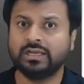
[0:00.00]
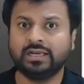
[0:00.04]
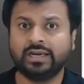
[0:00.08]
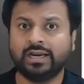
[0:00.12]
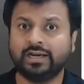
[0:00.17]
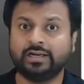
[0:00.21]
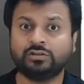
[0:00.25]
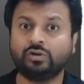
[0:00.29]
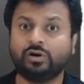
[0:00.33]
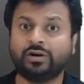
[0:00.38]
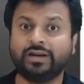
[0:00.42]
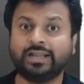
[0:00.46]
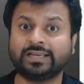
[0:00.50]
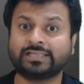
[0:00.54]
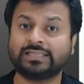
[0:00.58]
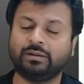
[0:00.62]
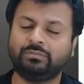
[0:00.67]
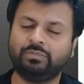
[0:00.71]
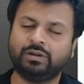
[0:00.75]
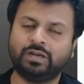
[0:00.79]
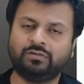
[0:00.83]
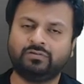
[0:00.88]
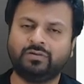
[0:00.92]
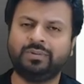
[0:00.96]
It is not
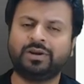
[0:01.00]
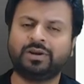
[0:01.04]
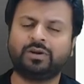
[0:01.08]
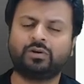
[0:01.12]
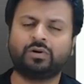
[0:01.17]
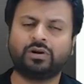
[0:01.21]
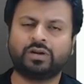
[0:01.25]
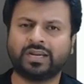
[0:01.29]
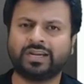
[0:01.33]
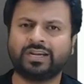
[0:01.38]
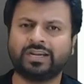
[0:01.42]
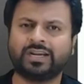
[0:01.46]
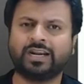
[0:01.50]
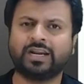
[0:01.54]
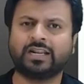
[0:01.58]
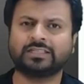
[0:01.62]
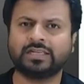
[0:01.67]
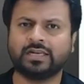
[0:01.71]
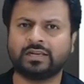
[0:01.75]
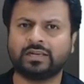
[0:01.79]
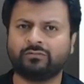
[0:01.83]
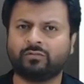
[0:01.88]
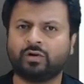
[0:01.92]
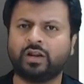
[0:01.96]
exempt. It will be treated
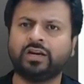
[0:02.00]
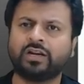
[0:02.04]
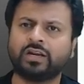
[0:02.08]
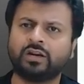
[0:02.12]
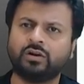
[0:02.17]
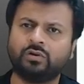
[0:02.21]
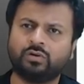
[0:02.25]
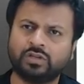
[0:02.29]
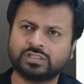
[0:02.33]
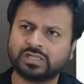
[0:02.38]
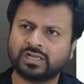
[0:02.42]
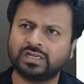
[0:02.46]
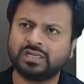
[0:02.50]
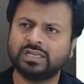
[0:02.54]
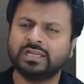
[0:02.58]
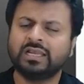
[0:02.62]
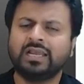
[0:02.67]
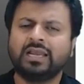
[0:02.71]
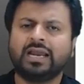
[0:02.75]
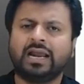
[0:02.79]
as a voluntary donation.